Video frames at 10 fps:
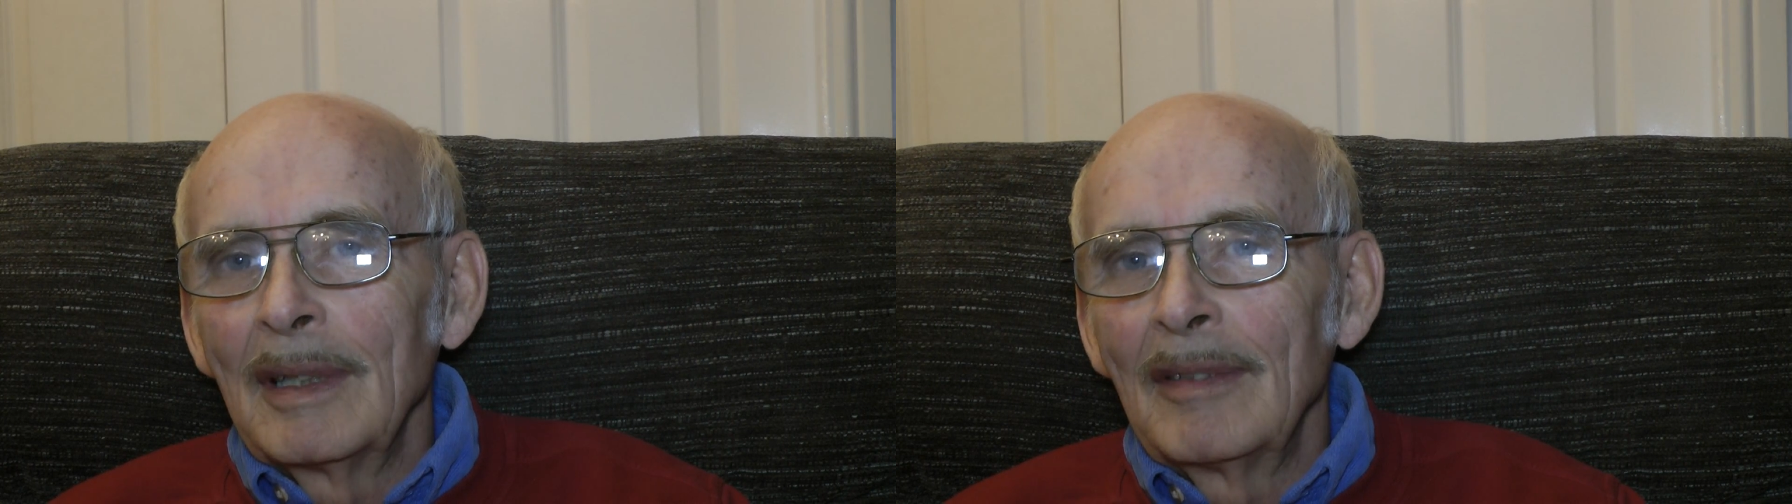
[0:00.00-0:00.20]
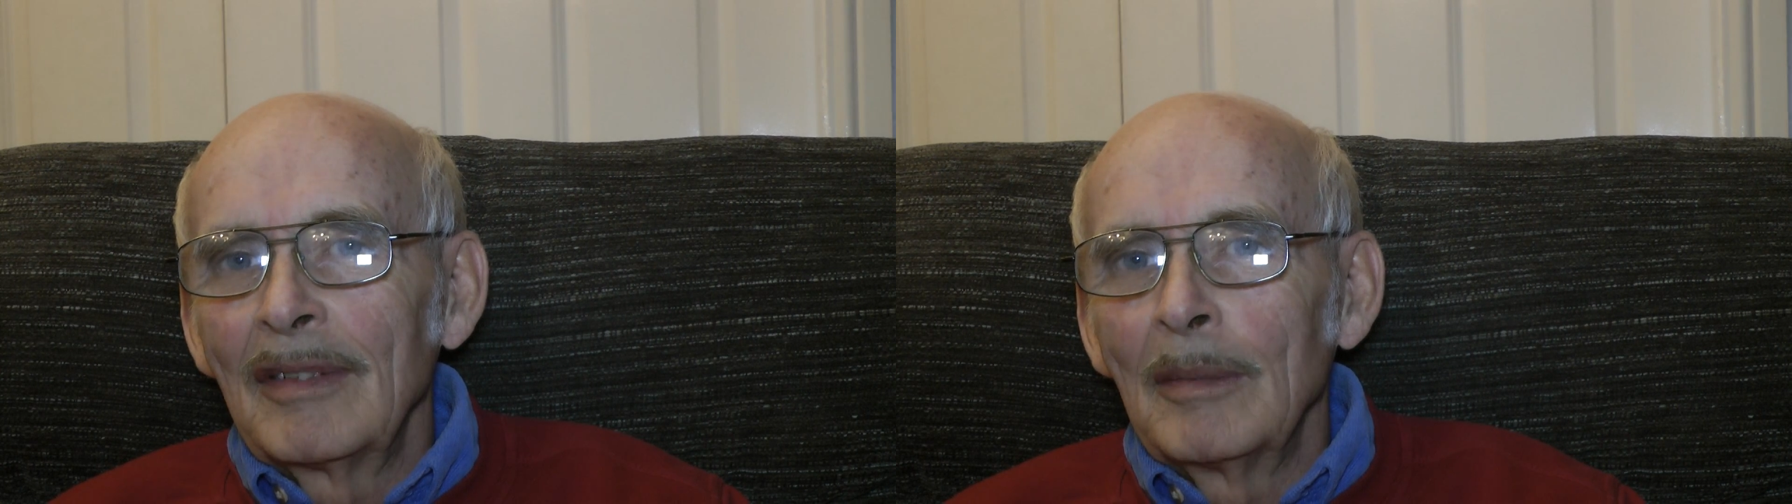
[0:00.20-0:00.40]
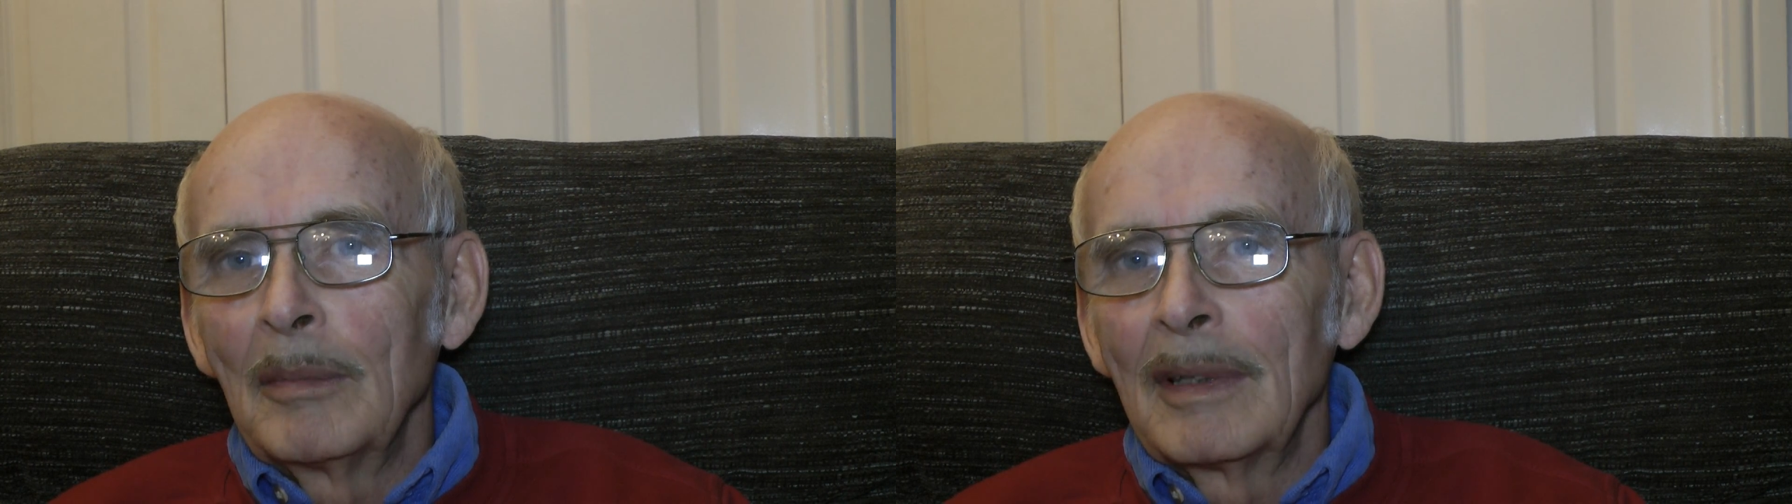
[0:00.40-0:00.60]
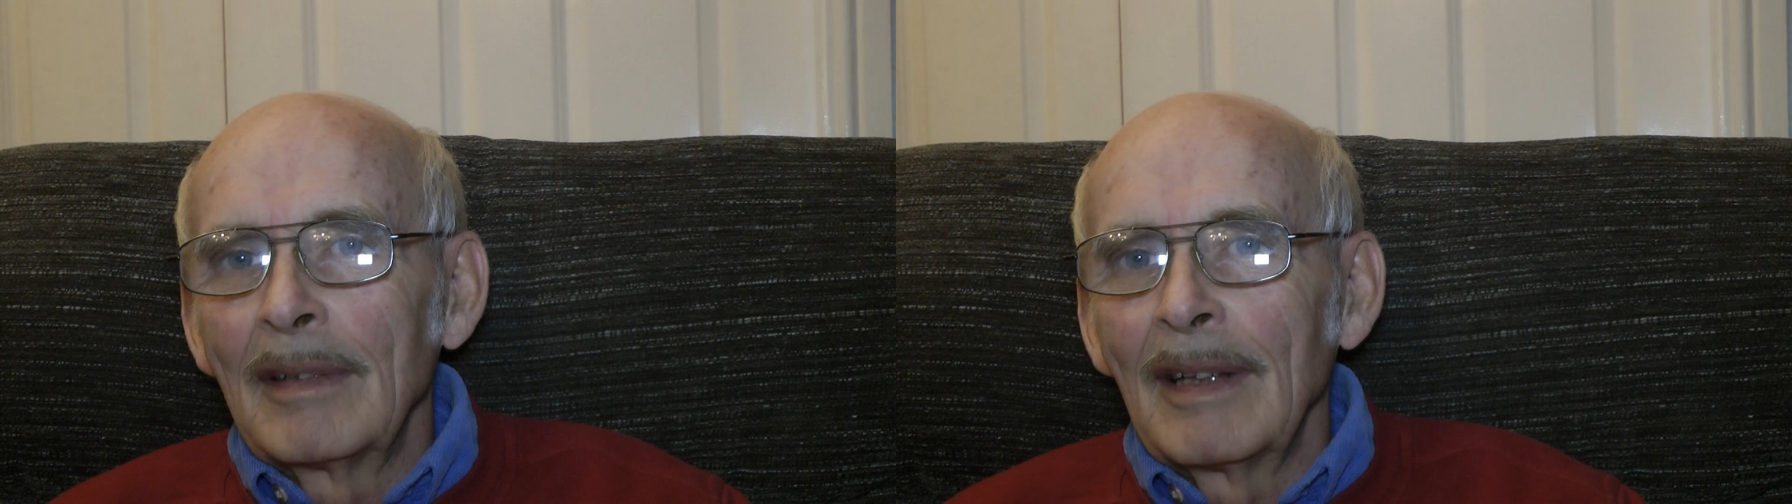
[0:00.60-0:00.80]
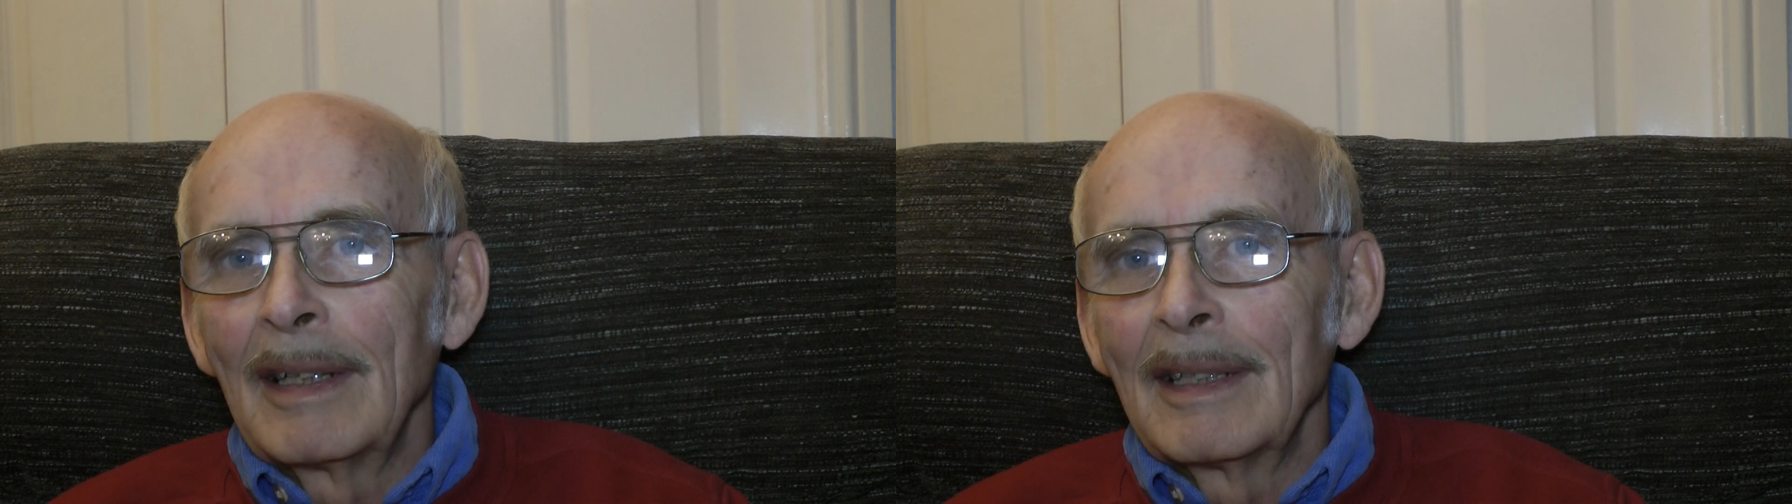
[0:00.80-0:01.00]
from
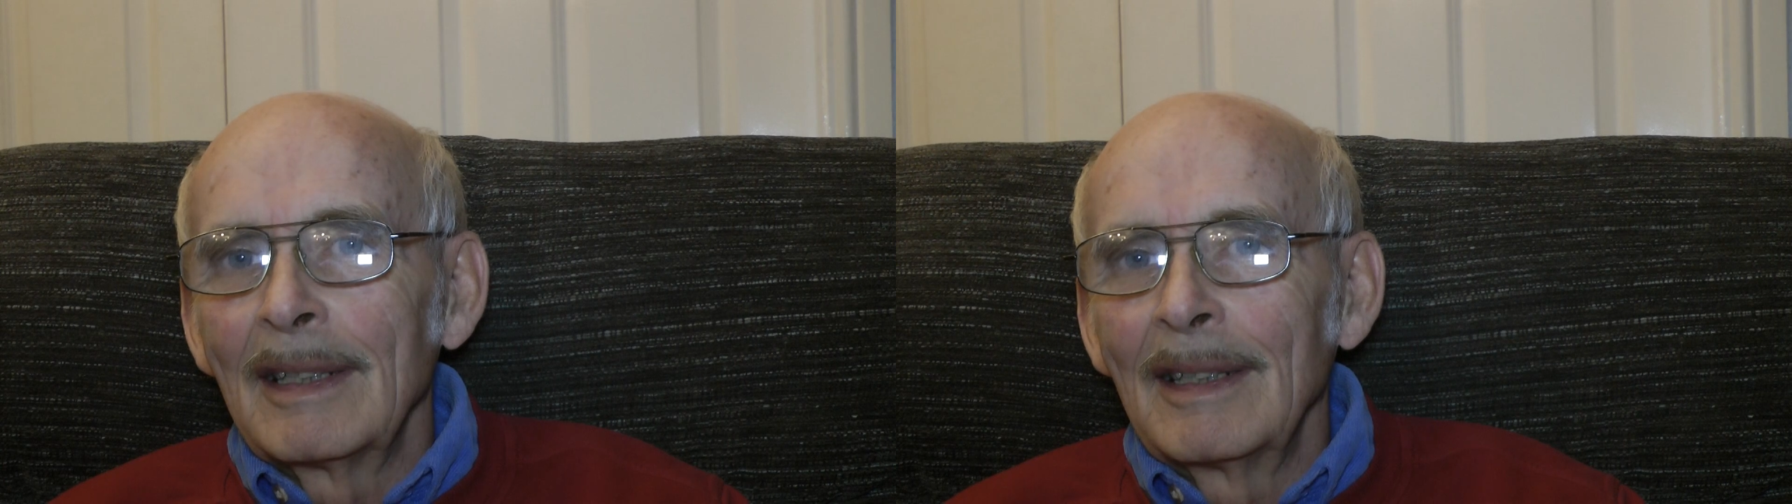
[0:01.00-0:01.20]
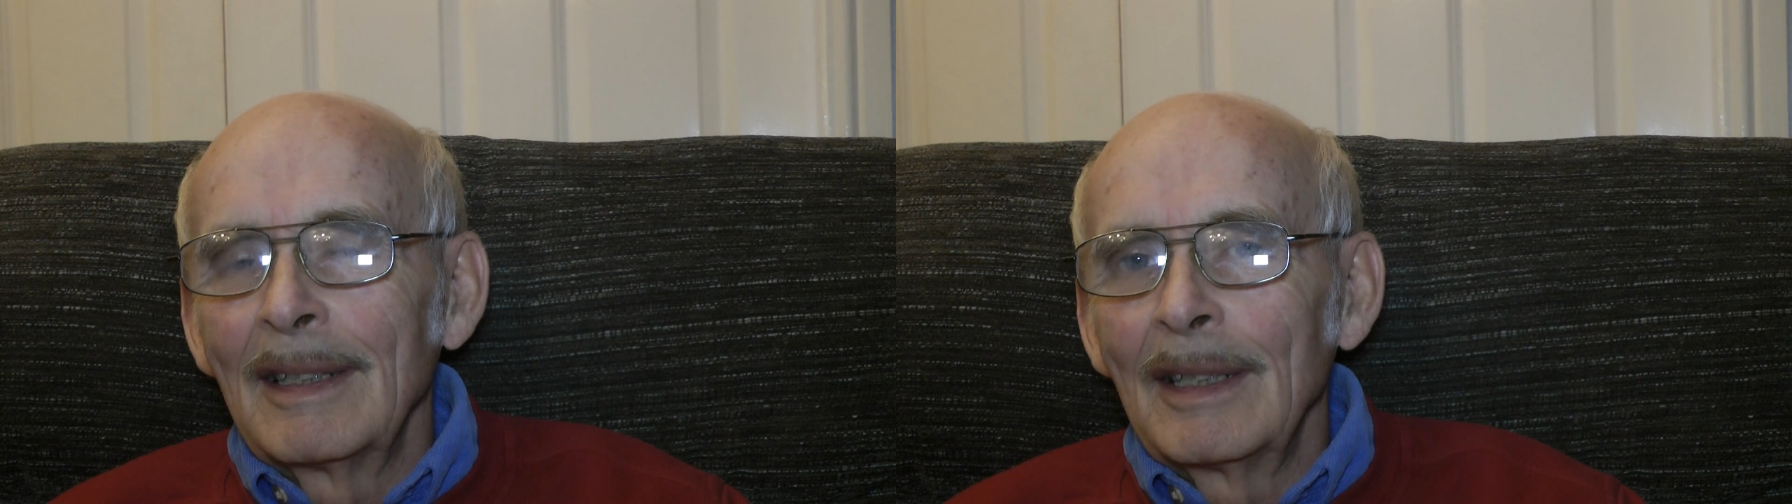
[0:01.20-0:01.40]
Northallerton